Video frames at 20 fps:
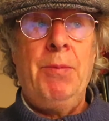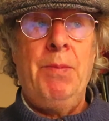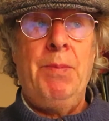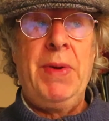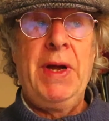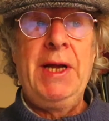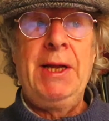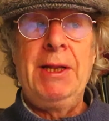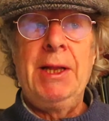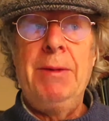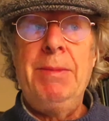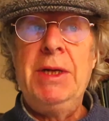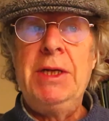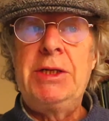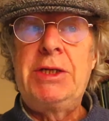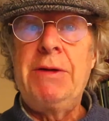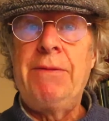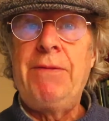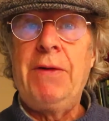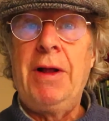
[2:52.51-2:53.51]
Bake them
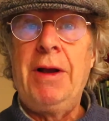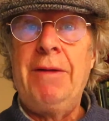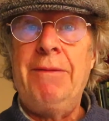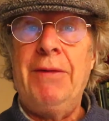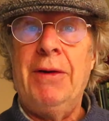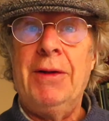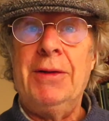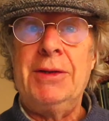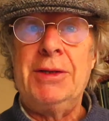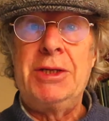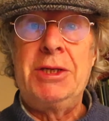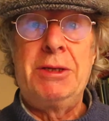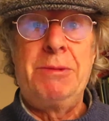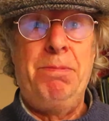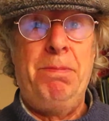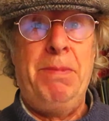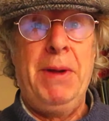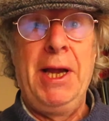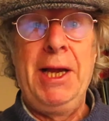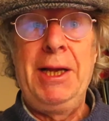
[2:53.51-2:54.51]
into vol vents,
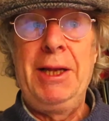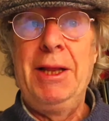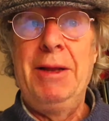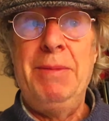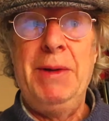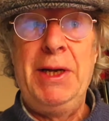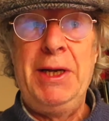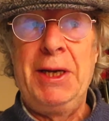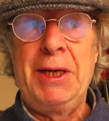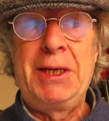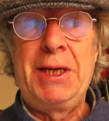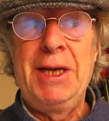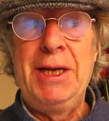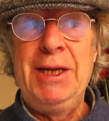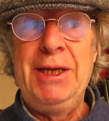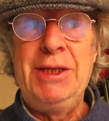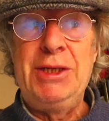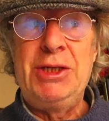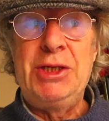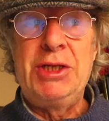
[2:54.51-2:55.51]
bake them in a
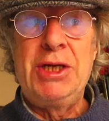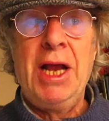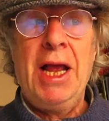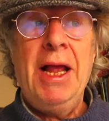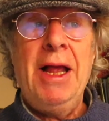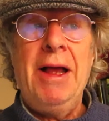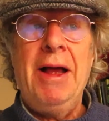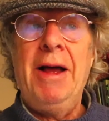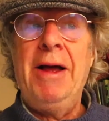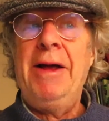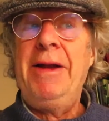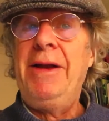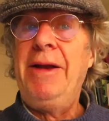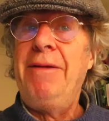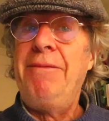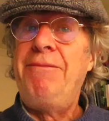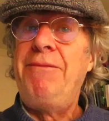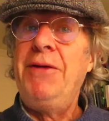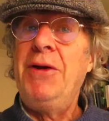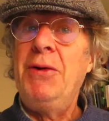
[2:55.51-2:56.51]
quiche, and
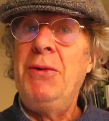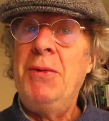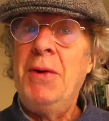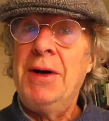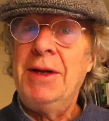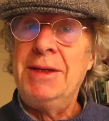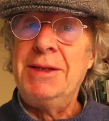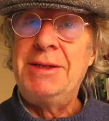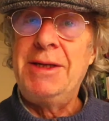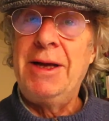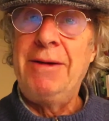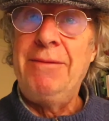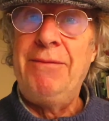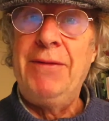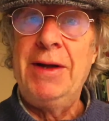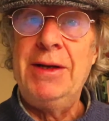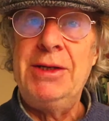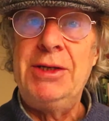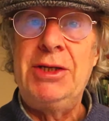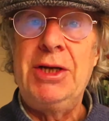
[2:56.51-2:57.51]
if you want
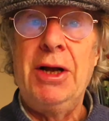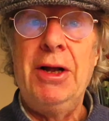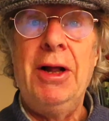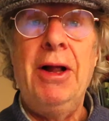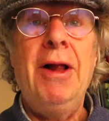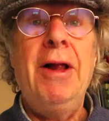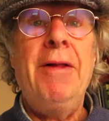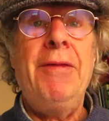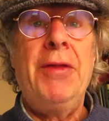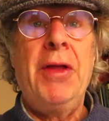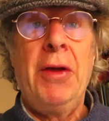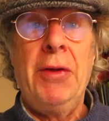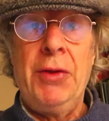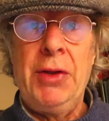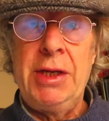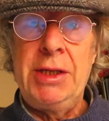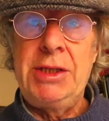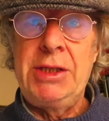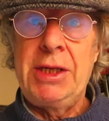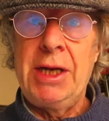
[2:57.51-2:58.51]
adventure, though
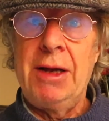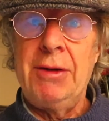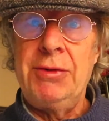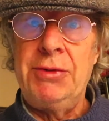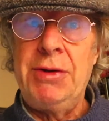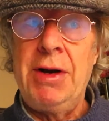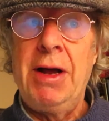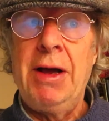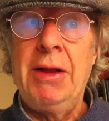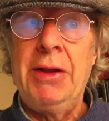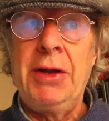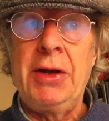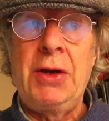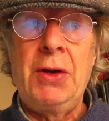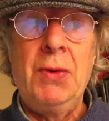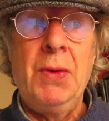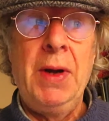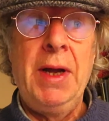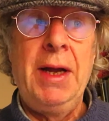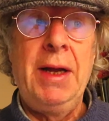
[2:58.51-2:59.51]
this sounds rather
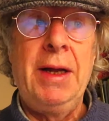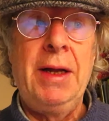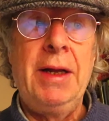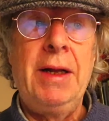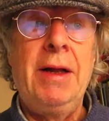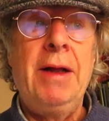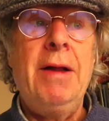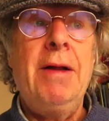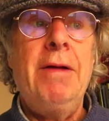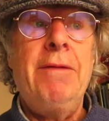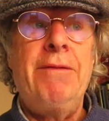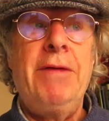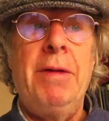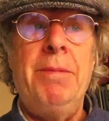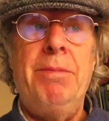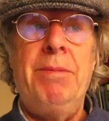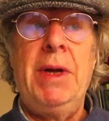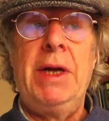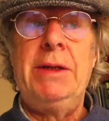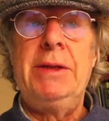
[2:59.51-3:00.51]
queer,
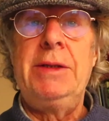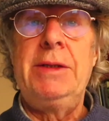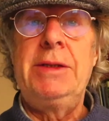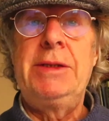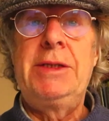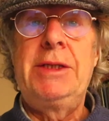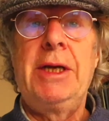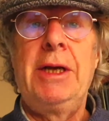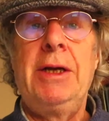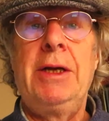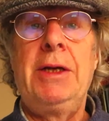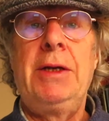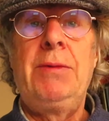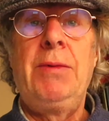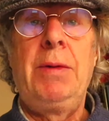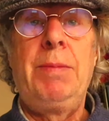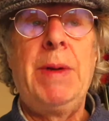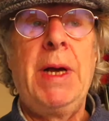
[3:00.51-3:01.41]
fermented with